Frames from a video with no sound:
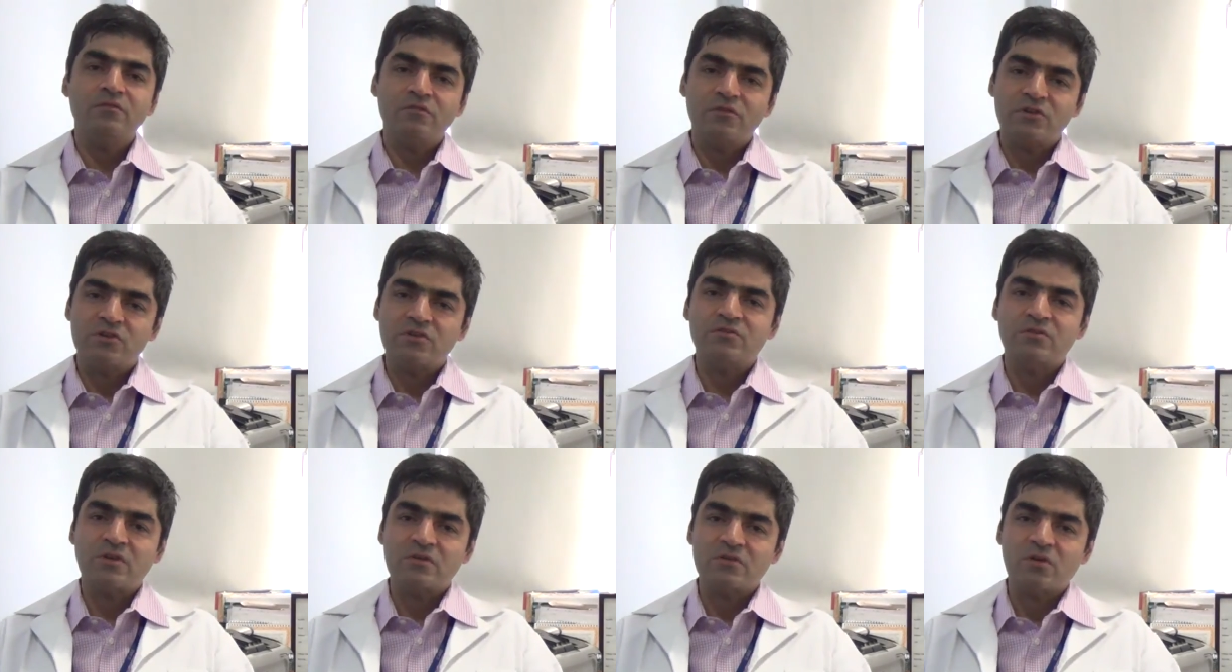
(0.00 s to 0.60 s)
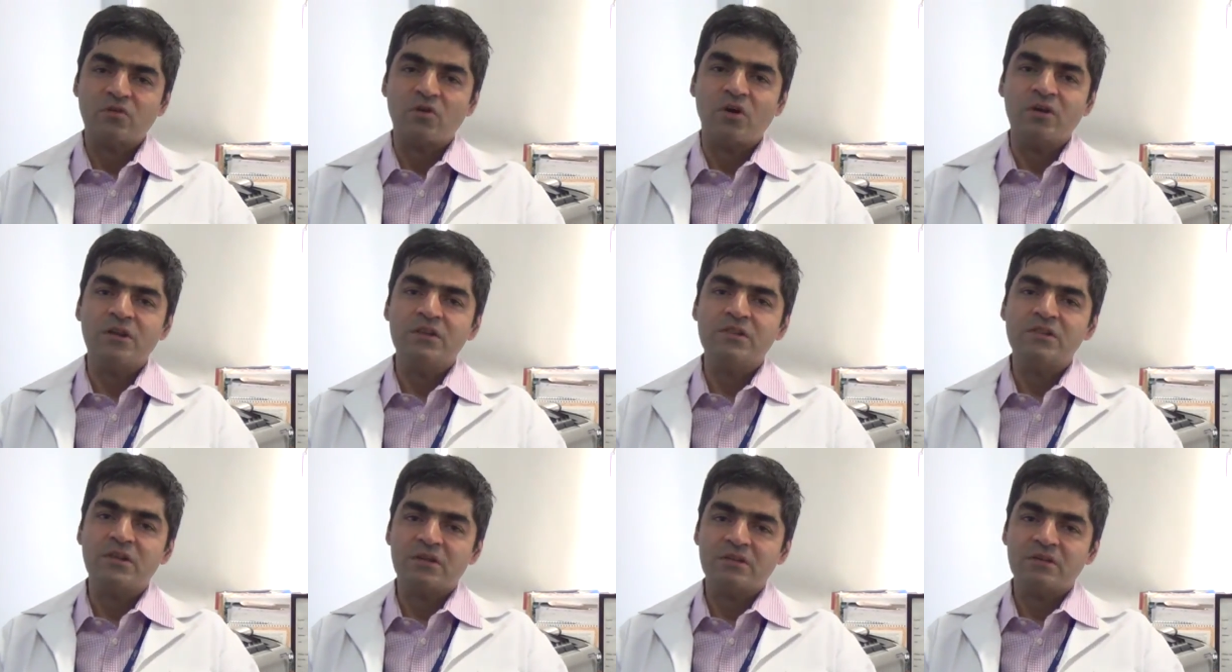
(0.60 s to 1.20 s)
which gives us the
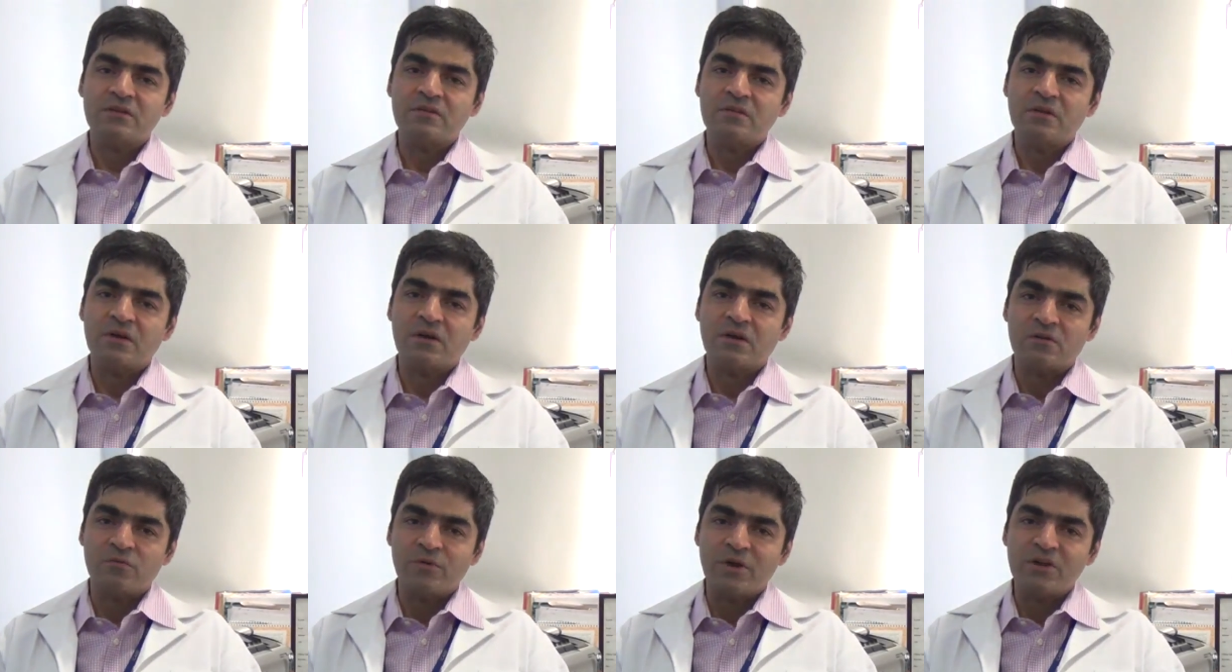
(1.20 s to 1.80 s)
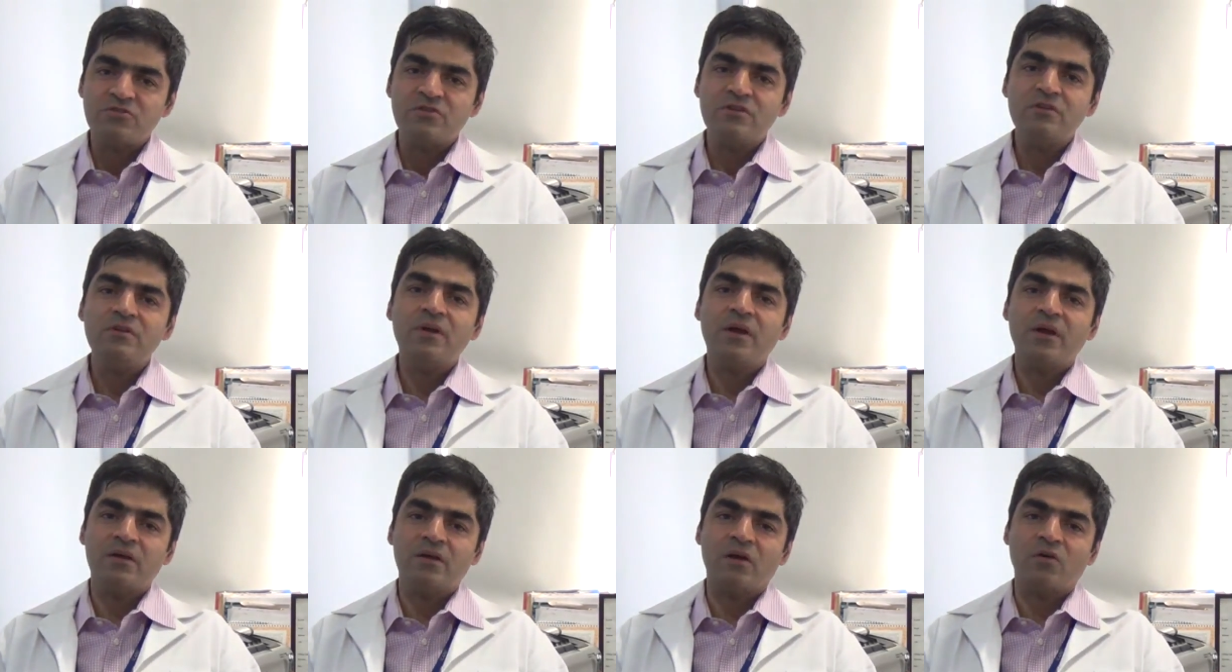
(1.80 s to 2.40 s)
corneal thickness and the curvature,
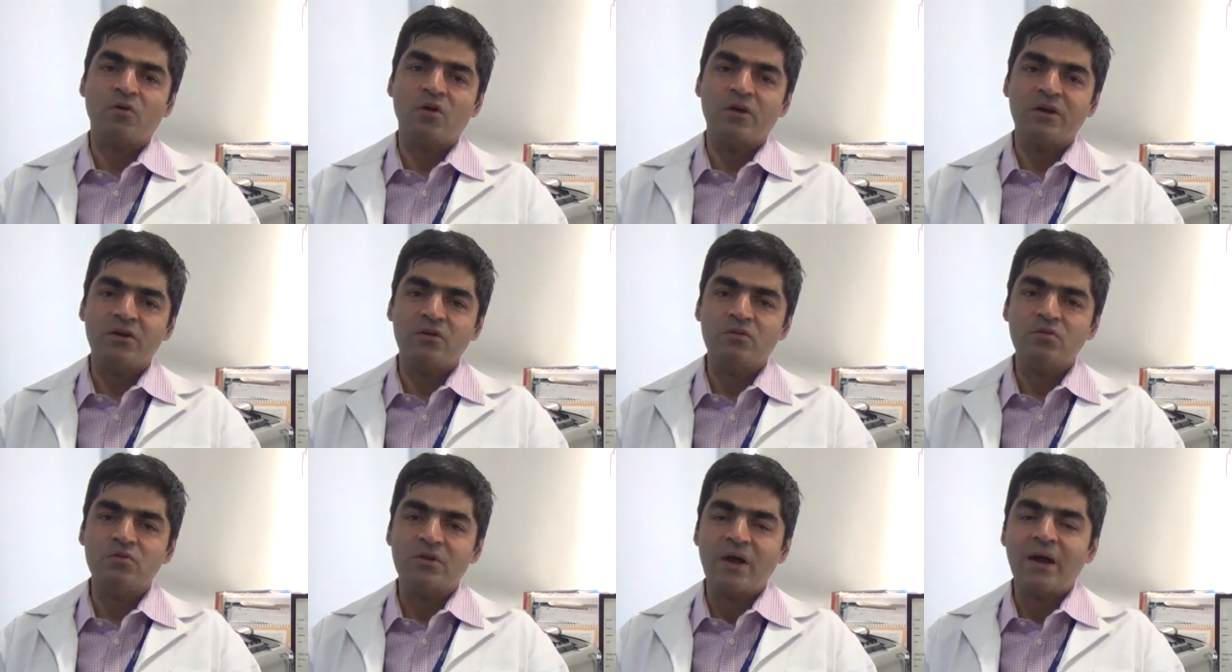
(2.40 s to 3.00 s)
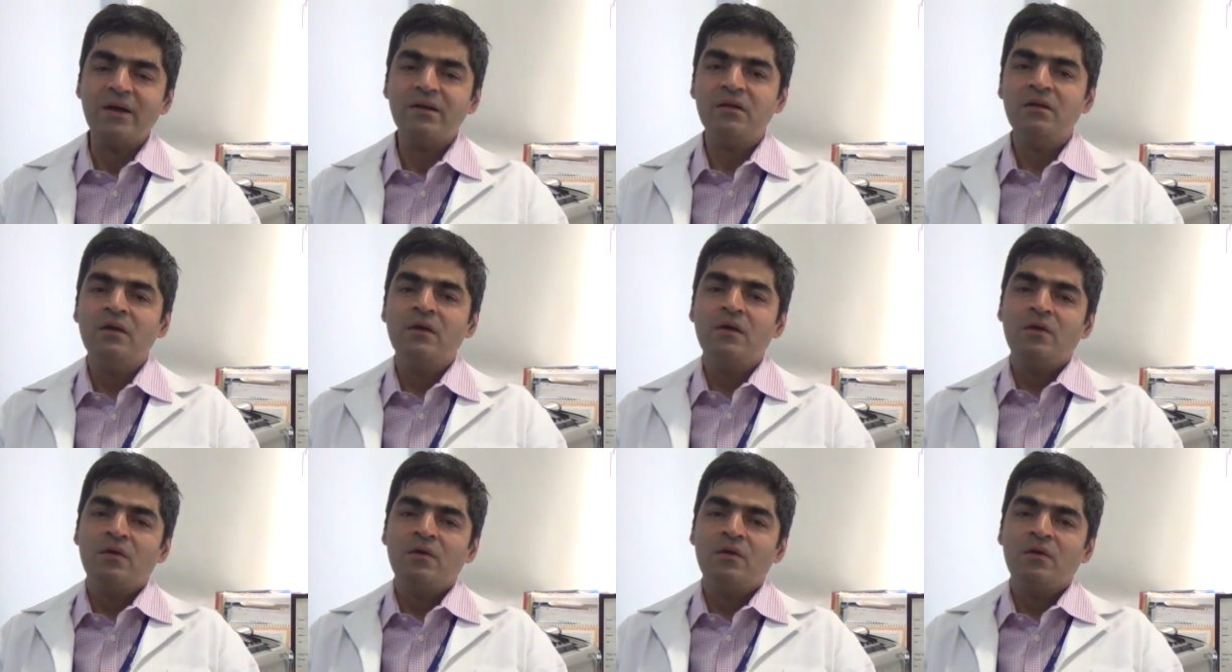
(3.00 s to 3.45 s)
and according to that